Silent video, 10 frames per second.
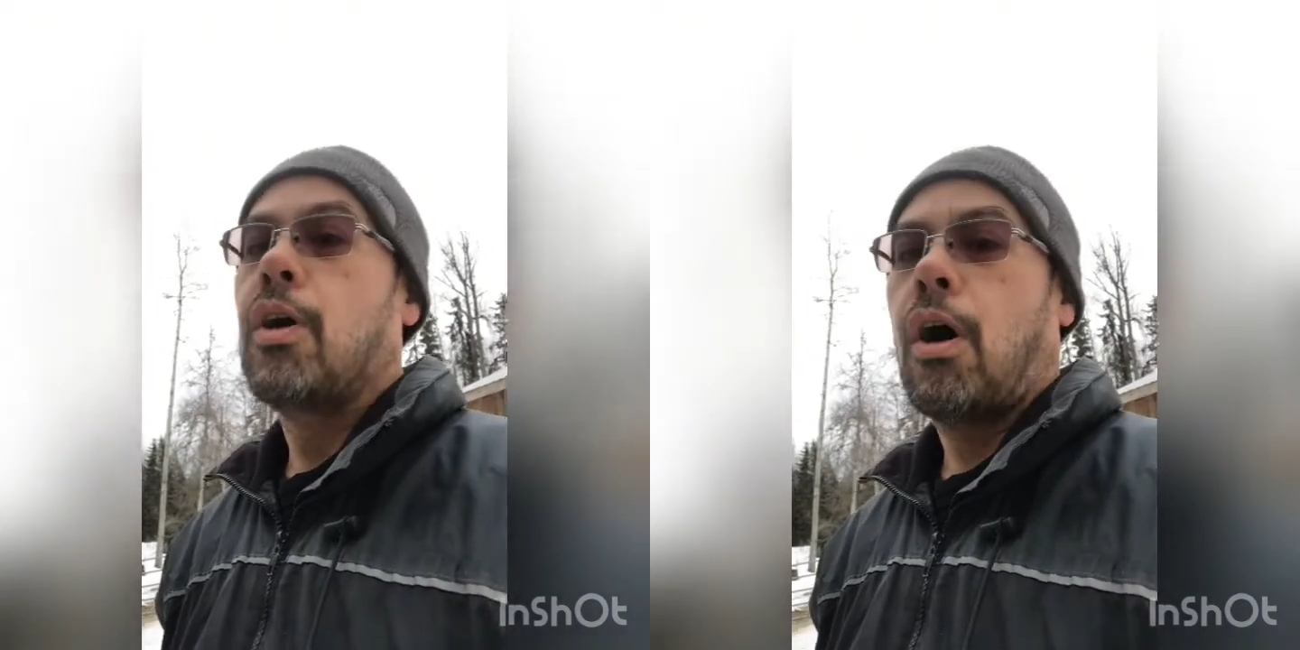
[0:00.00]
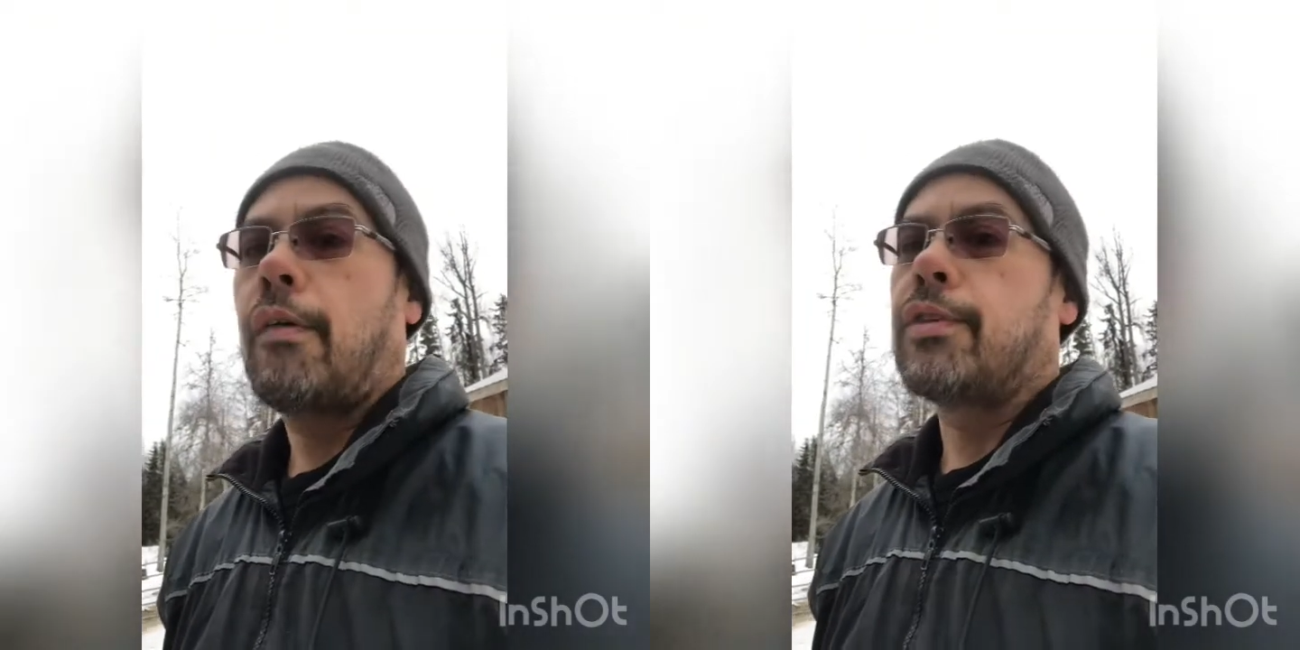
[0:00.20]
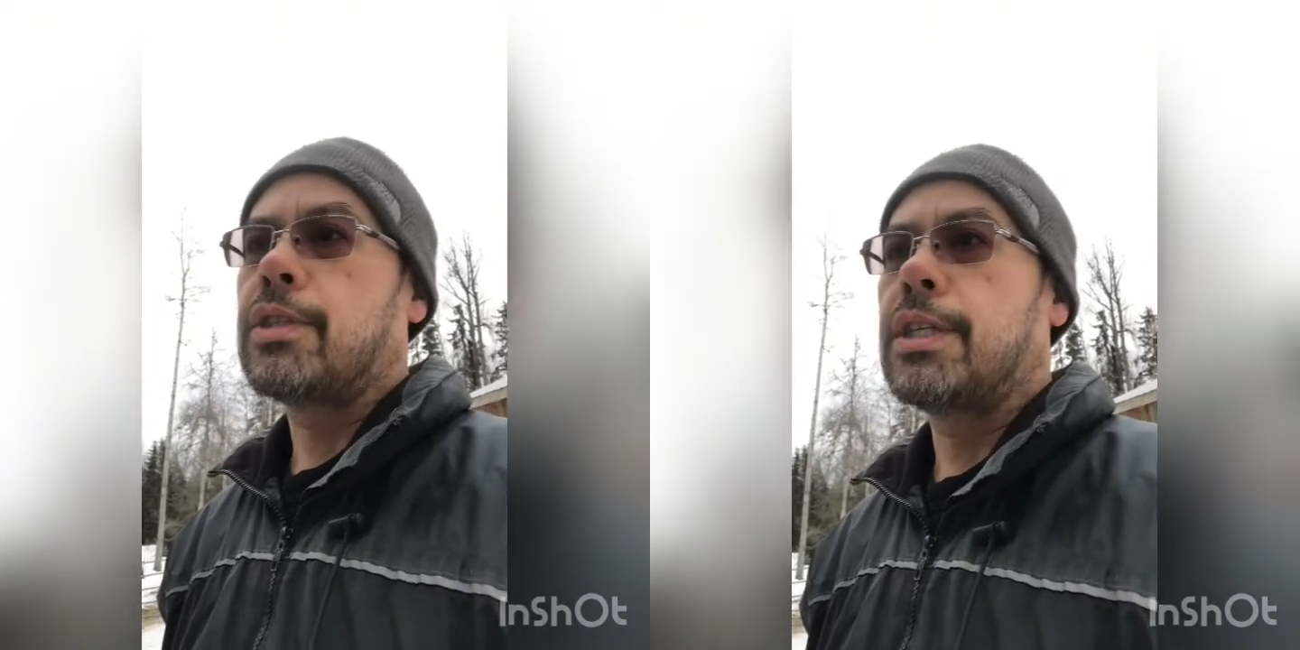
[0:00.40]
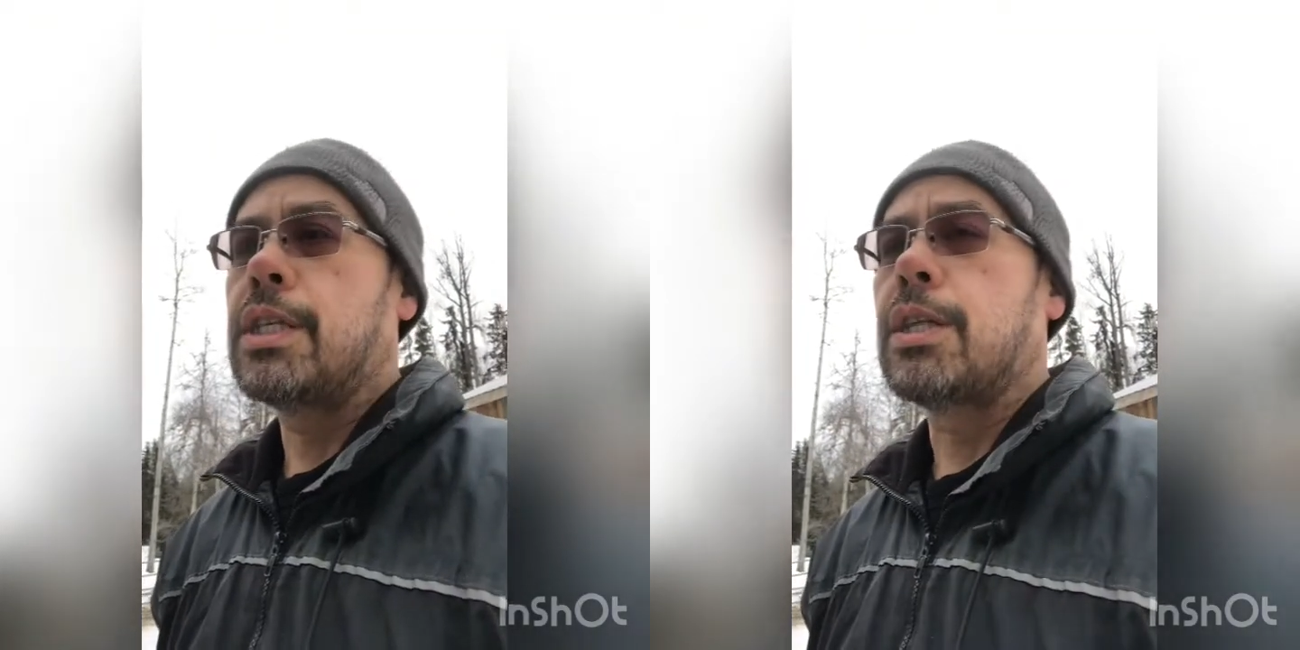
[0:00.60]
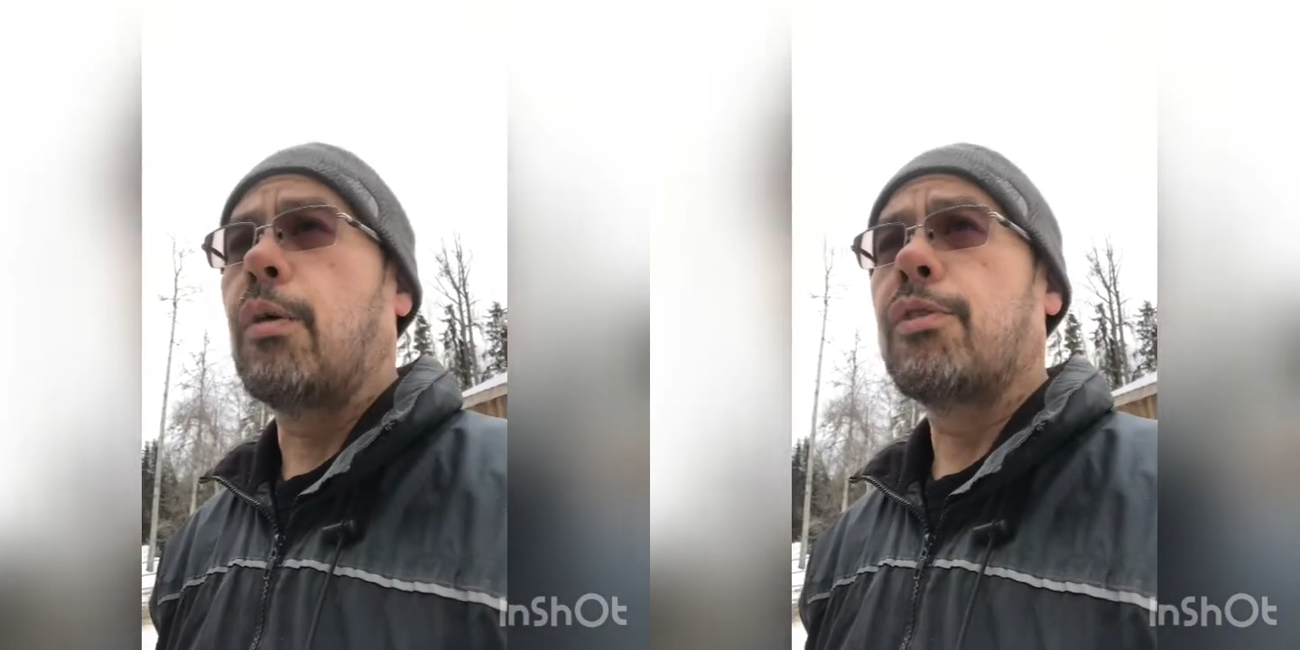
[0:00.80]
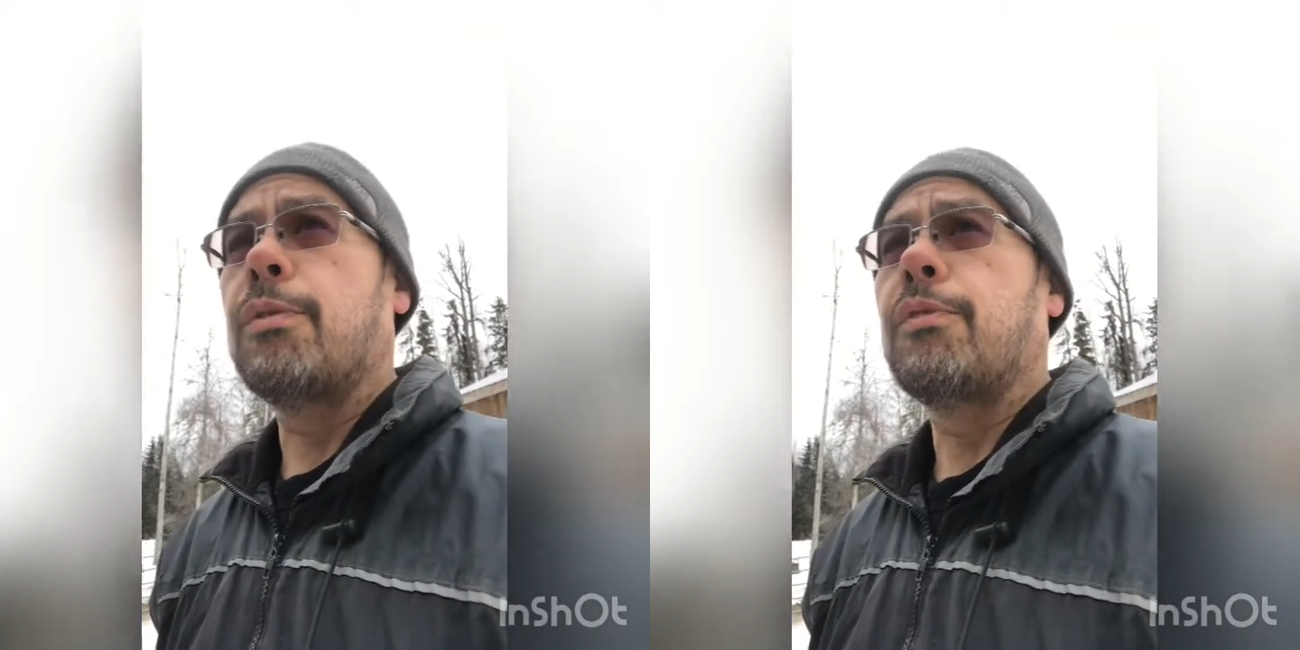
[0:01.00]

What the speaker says: obviously he's dealt with it